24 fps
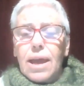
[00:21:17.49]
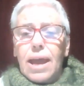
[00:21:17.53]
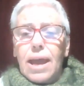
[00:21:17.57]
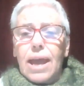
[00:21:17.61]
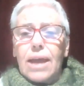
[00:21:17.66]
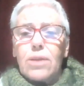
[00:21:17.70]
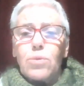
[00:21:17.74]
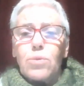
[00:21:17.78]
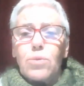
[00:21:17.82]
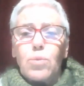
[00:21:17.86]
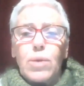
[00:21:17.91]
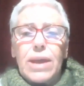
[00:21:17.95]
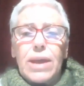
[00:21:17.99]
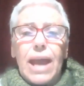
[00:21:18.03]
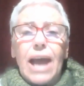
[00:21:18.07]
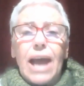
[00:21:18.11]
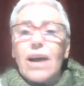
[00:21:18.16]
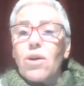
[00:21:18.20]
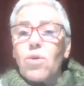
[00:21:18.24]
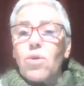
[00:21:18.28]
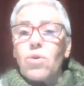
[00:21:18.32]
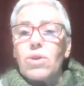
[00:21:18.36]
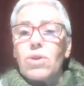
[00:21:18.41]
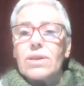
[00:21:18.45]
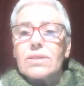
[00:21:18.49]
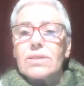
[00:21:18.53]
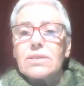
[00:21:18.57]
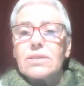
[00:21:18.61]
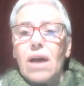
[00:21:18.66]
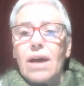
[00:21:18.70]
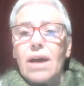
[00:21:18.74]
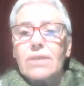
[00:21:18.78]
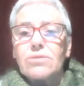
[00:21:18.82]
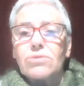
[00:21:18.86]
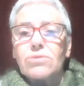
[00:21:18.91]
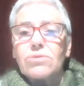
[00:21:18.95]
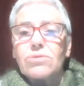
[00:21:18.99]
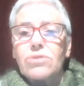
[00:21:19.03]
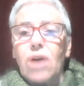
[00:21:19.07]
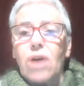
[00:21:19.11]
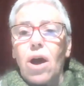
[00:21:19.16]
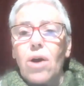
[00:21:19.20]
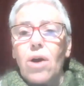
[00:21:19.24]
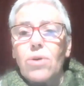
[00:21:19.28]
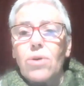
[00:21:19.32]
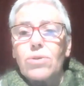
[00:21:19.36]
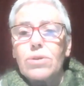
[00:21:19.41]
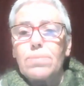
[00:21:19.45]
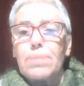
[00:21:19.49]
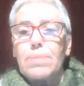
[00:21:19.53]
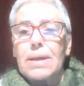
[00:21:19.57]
and we are all entitled to hold